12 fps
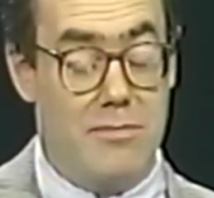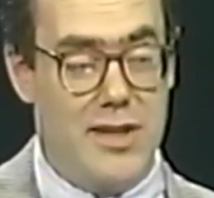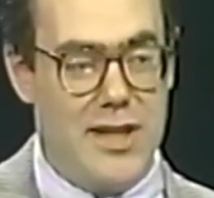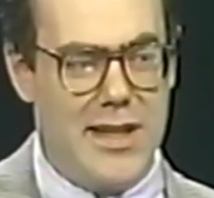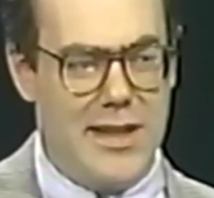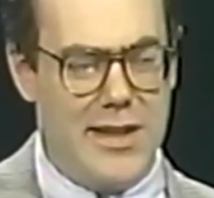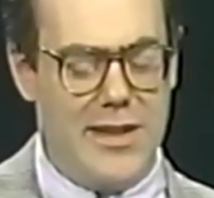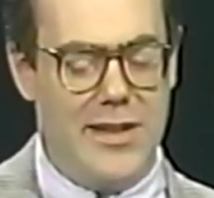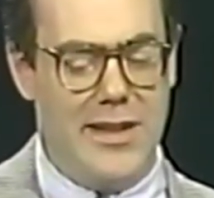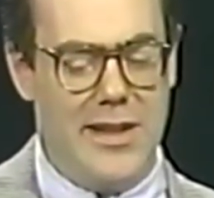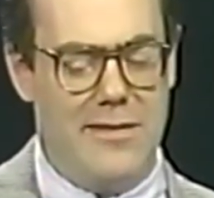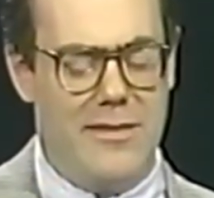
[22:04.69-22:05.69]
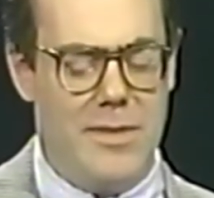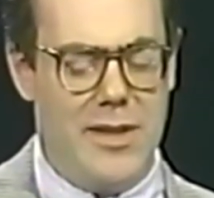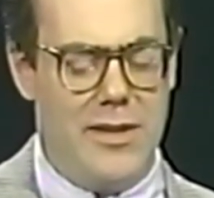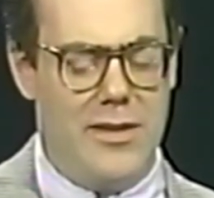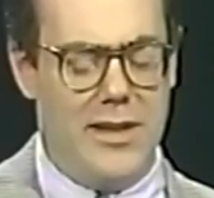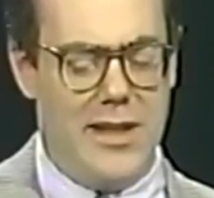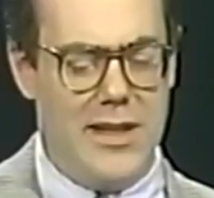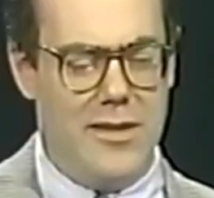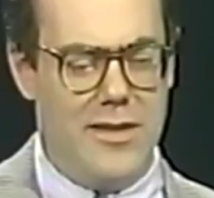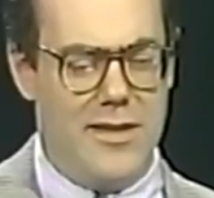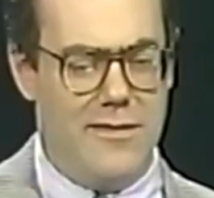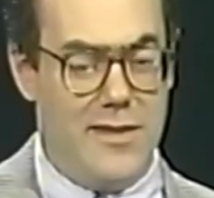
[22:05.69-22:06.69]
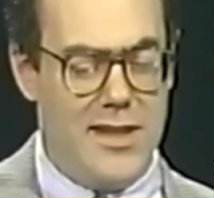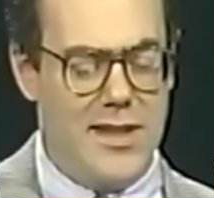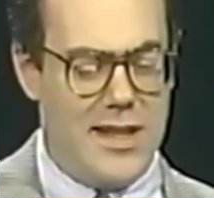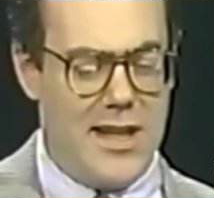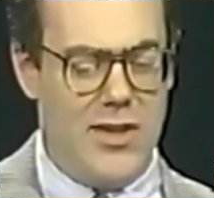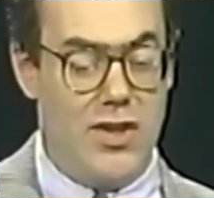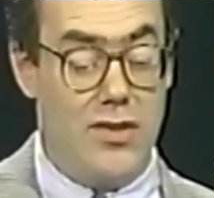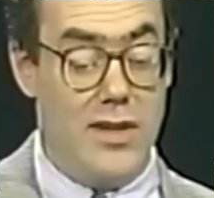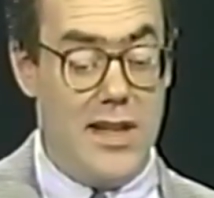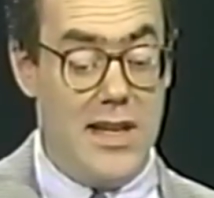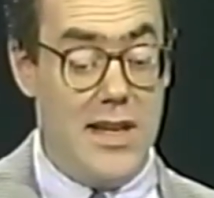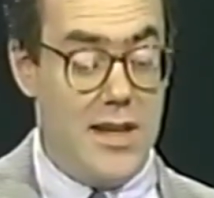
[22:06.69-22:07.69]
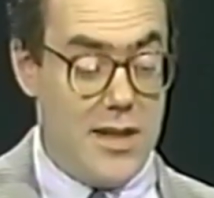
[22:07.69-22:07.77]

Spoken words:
particularly from the early years of this century,